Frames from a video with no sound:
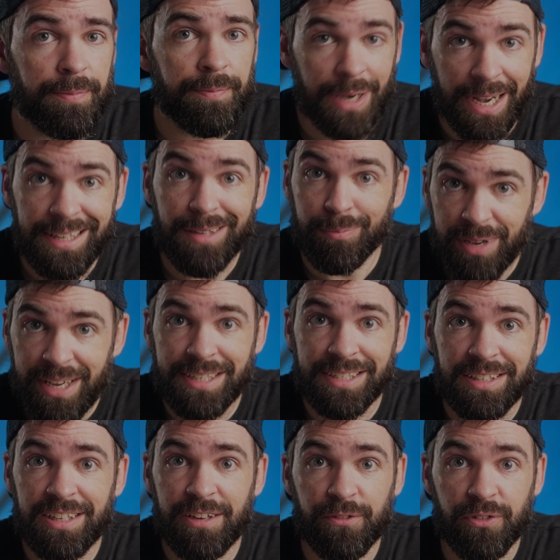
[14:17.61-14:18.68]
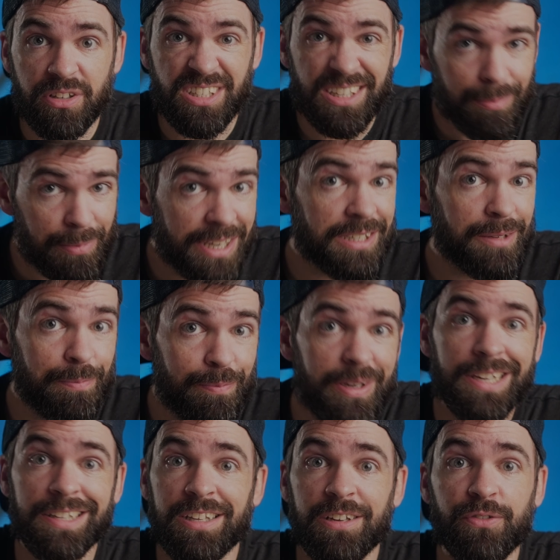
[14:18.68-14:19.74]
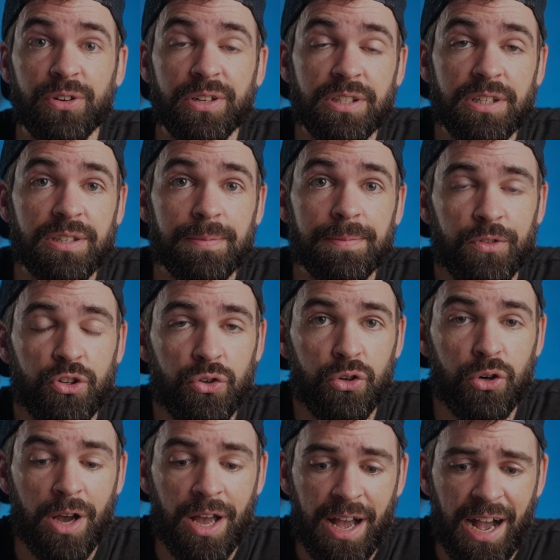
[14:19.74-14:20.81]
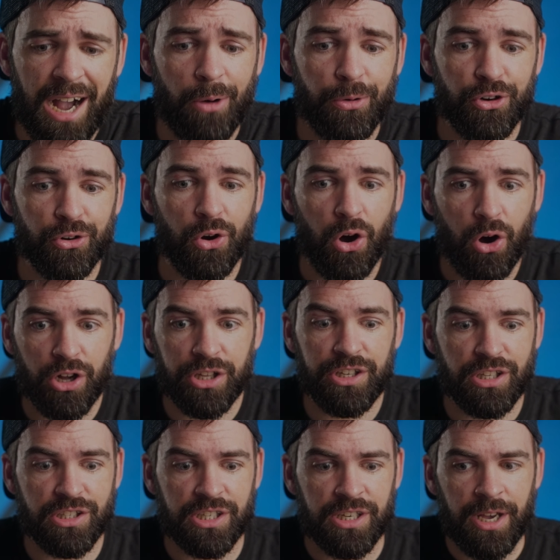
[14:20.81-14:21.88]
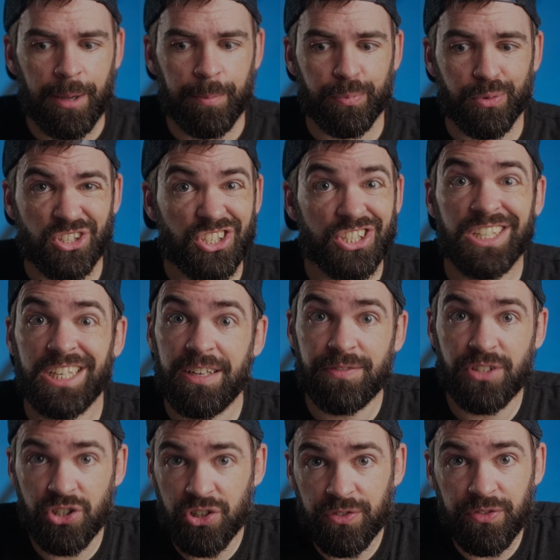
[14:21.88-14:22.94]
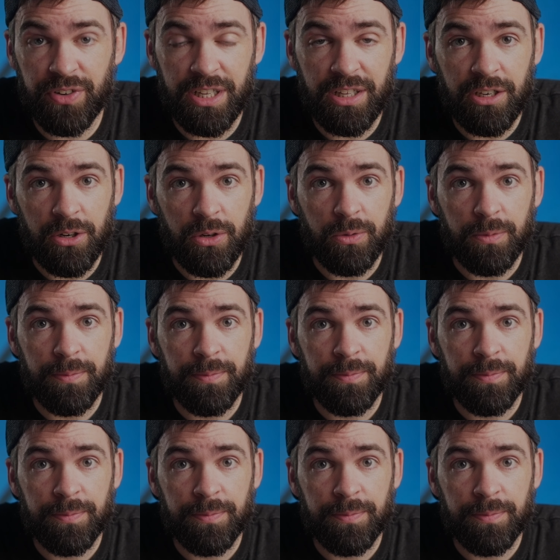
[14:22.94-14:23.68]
And it makes a difference, it makes a big difference to how your audience perceives your video.